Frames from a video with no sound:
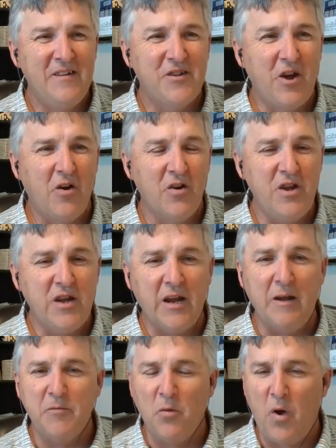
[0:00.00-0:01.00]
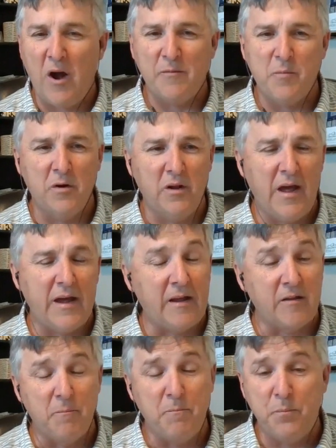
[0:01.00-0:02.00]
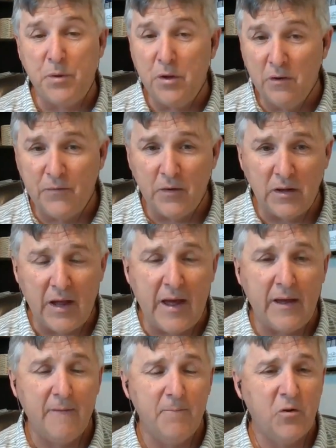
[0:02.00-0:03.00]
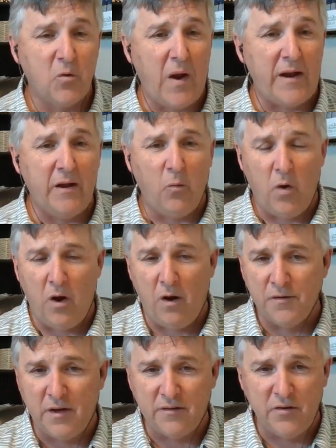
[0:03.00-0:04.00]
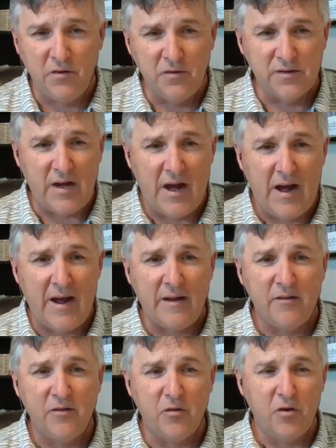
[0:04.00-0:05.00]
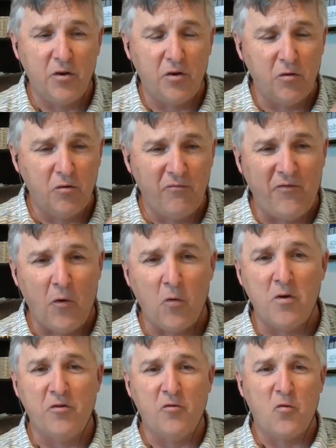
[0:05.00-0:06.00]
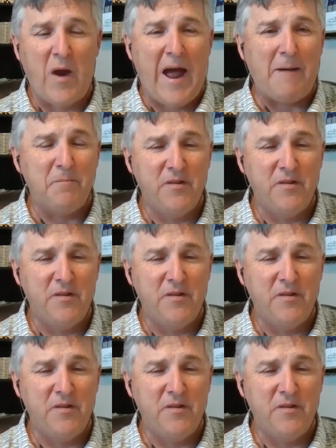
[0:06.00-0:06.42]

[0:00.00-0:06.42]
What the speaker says: So you get up to Washburn Lake. It's a beautiful lake, granite walls on 2 sides, forest wrapped.